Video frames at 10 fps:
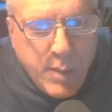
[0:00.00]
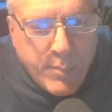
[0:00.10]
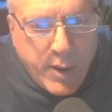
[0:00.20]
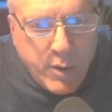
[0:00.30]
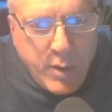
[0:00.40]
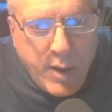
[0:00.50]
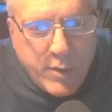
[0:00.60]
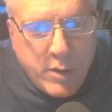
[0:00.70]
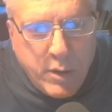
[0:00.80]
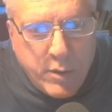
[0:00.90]
but I don't have a
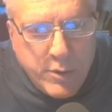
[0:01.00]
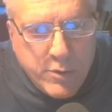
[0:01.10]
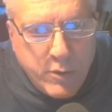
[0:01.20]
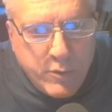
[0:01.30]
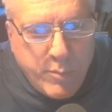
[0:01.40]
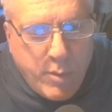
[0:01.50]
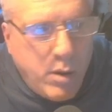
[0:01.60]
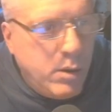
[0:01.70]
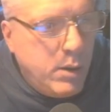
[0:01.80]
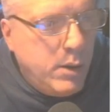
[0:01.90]
clear insurance ball.
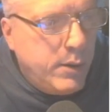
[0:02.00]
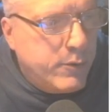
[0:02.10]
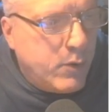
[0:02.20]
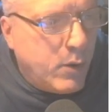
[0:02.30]
So